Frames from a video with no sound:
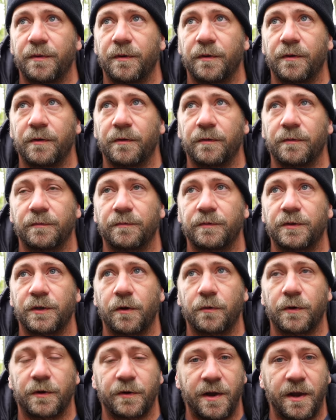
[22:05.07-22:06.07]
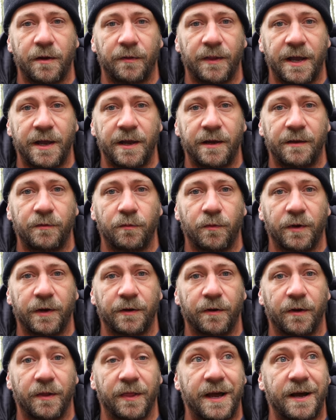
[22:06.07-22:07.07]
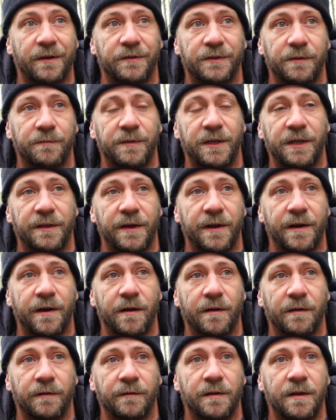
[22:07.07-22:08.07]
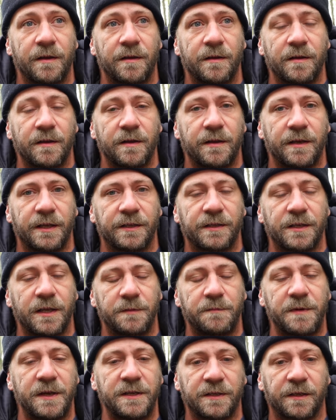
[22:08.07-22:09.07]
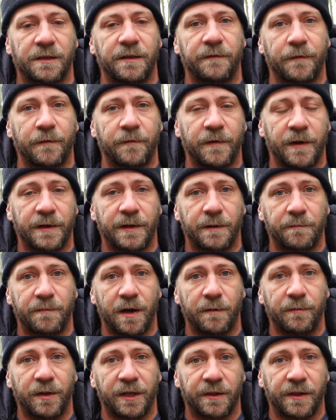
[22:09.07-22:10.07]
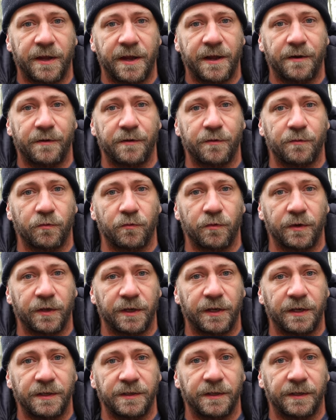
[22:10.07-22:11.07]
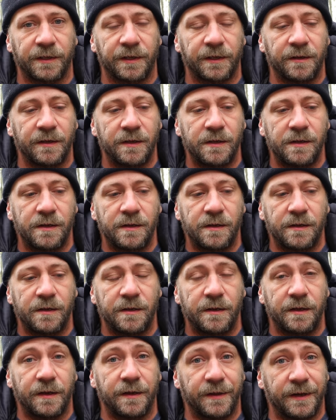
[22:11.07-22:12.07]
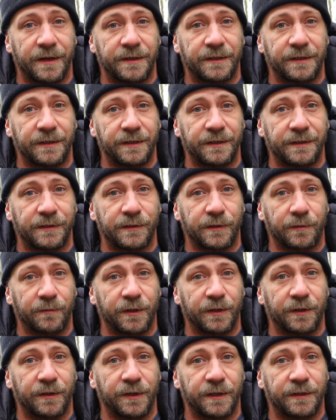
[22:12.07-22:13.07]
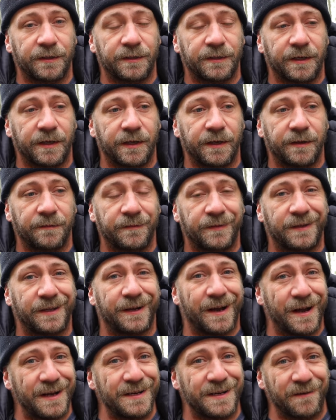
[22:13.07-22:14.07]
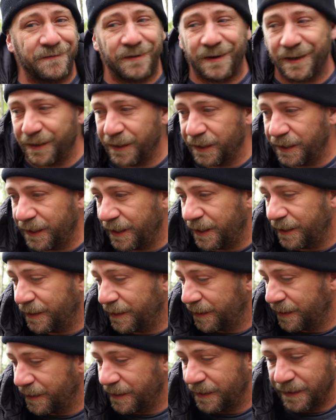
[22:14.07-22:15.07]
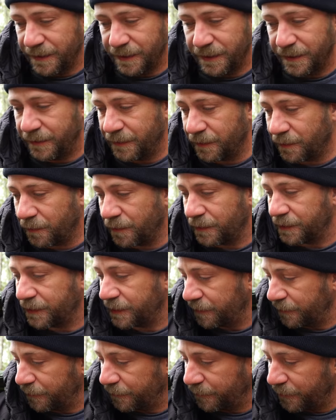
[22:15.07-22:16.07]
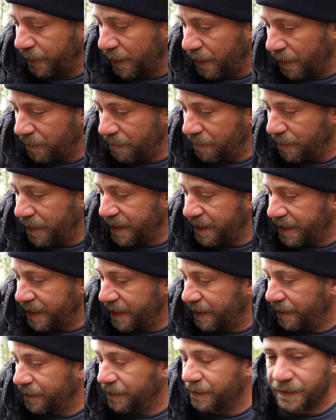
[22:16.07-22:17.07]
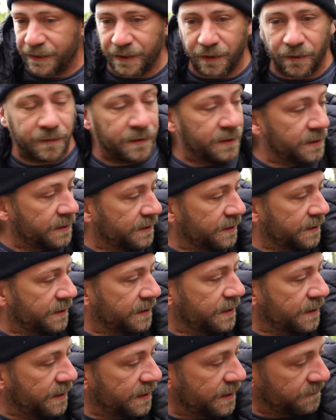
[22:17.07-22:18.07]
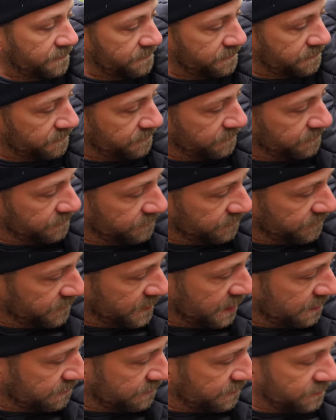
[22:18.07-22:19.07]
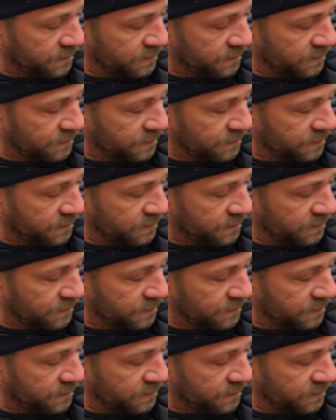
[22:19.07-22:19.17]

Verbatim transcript: or to go to Crown Land where you're allowed to be there, and it's it's basically for finding public land really easily, and that is something that uh, that I definitely need in the course of uh, my day. So. Um, Yep.